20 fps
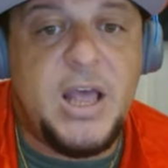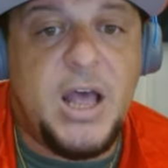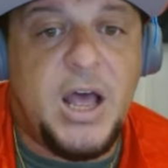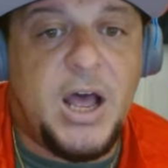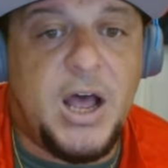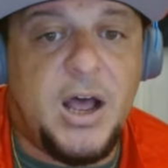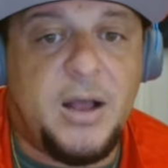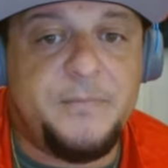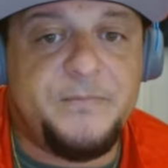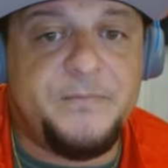
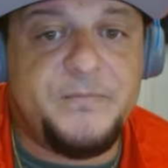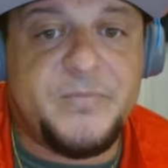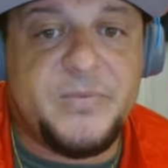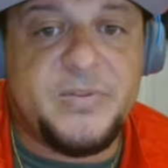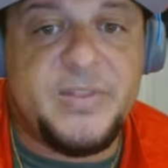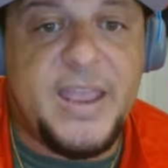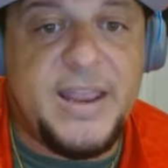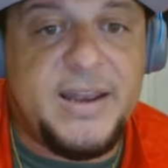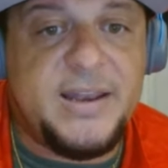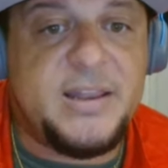
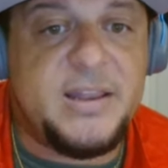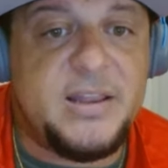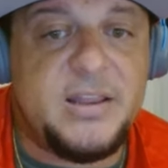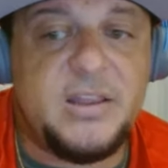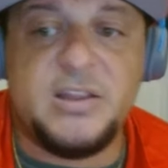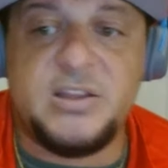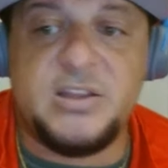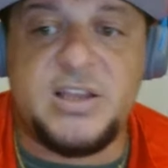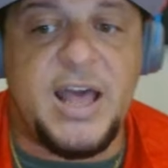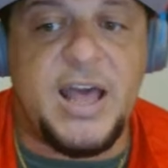they kind
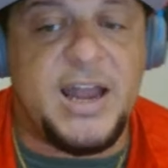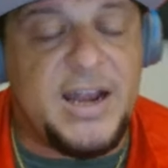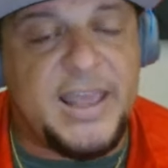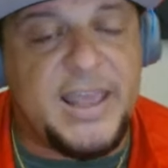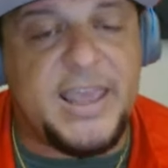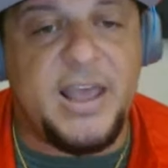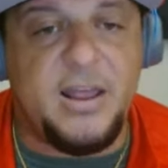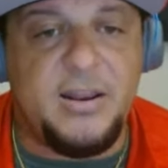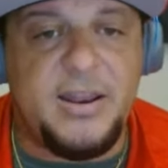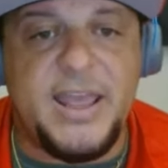of
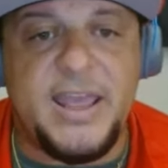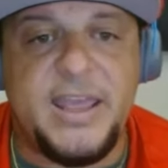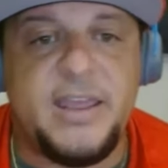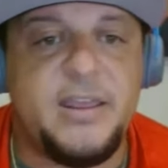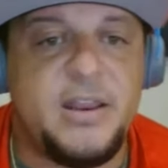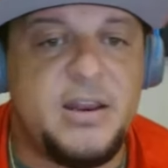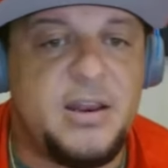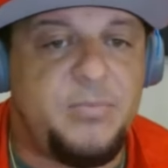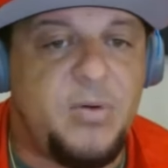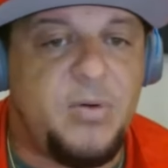like LA
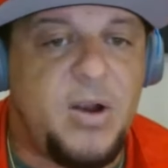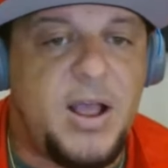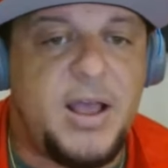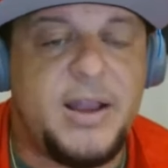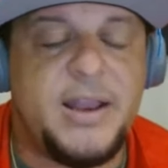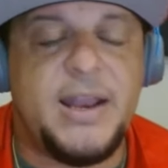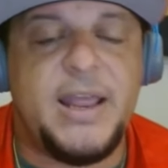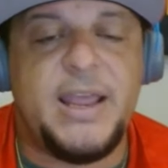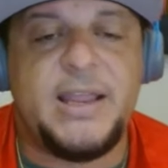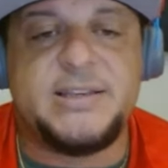and
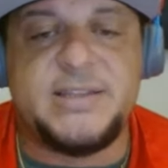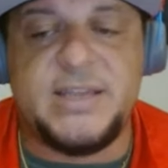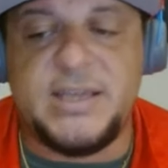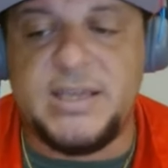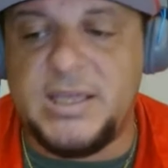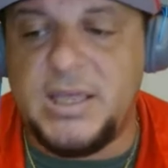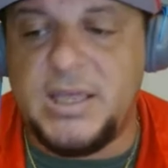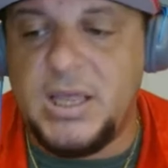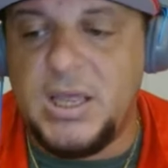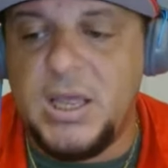LeBron and
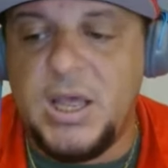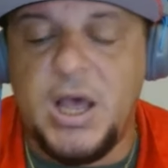AD.